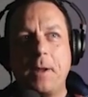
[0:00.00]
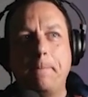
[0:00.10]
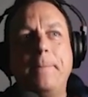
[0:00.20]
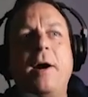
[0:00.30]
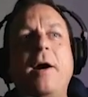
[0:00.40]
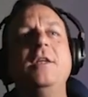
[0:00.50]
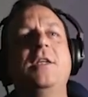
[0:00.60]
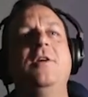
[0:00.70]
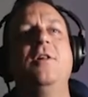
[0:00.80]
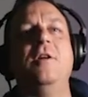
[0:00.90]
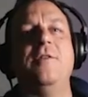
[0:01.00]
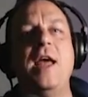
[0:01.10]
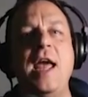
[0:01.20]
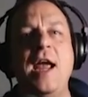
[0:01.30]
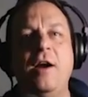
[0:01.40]
particle of
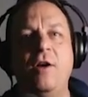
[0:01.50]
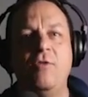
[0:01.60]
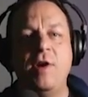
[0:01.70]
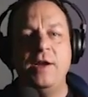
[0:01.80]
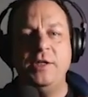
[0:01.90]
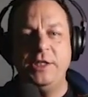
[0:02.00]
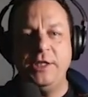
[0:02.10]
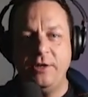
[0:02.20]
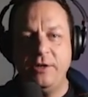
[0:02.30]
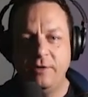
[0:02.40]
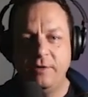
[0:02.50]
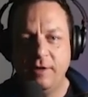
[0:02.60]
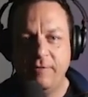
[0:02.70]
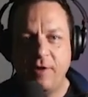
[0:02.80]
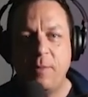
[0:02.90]
air around you
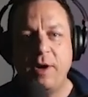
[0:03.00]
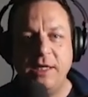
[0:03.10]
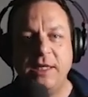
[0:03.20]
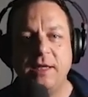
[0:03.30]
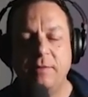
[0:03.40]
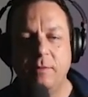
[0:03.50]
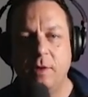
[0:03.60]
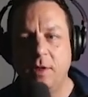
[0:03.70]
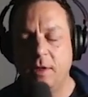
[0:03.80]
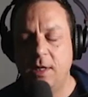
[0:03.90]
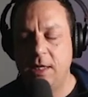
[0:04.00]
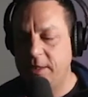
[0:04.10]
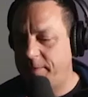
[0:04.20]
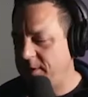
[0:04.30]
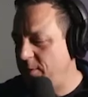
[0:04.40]
vibrating.
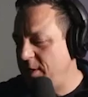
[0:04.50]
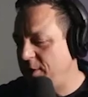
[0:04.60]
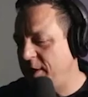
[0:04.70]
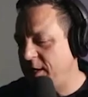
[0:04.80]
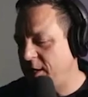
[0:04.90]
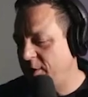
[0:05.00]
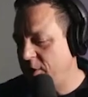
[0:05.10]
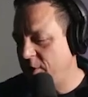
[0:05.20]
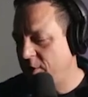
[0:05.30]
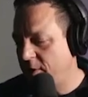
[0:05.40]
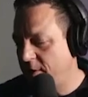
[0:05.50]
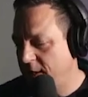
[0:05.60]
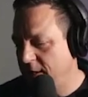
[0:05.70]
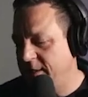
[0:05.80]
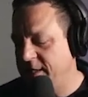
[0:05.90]
Especially when you think, you know, you're not,
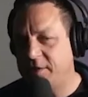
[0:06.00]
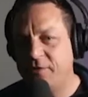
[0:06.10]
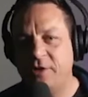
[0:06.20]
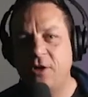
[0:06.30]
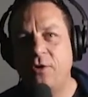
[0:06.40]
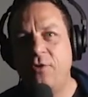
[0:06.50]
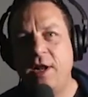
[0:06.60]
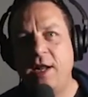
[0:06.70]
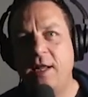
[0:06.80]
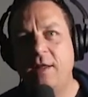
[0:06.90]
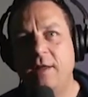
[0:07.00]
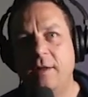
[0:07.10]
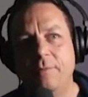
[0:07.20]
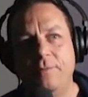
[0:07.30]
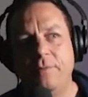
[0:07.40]
the saxophone's not really
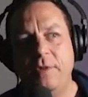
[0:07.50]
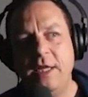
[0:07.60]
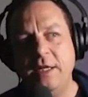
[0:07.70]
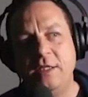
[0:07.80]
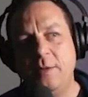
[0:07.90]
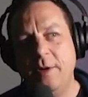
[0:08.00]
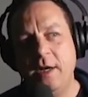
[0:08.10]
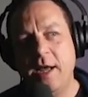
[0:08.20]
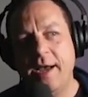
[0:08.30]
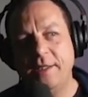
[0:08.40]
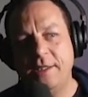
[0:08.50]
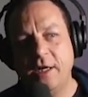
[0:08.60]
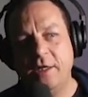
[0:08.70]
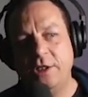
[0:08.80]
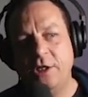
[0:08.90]
the instrument as
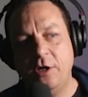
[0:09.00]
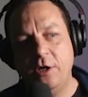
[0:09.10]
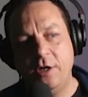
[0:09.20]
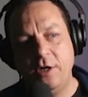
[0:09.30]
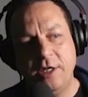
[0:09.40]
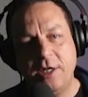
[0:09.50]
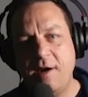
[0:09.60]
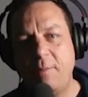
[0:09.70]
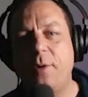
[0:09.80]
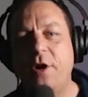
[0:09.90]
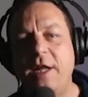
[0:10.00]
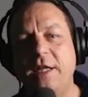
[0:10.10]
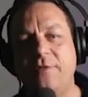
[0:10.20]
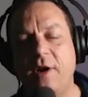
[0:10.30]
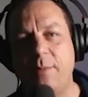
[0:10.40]
such. Your entire body
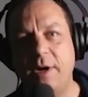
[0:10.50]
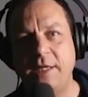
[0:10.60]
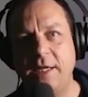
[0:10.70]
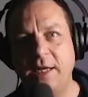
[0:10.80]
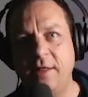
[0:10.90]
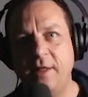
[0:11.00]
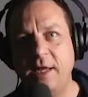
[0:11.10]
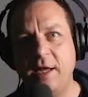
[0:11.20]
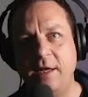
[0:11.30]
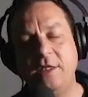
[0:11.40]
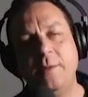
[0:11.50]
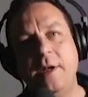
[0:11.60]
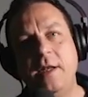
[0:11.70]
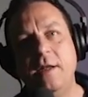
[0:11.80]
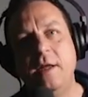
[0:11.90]
is vibrating. The
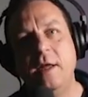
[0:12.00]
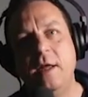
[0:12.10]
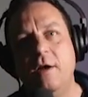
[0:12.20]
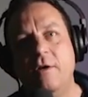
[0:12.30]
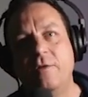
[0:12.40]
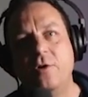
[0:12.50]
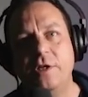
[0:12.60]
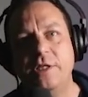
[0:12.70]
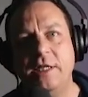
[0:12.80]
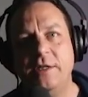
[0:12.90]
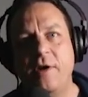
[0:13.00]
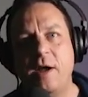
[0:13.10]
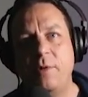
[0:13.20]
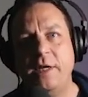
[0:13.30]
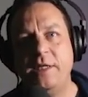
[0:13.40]
instrument, of course, is
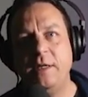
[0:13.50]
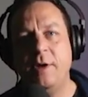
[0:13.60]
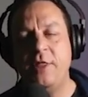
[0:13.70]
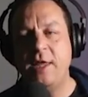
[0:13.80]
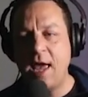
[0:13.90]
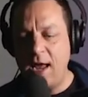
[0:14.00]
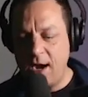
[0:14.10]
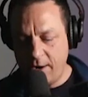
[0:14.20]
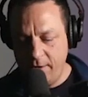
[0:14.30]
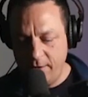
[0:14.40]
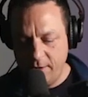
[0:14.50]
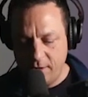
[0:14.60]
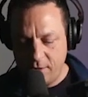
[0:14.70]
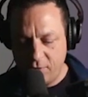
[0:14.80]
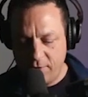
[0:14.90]
vibrating, but the air,
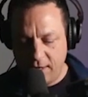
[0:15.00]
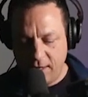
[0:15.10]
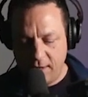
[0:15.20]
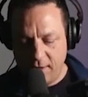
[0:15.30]
you're really,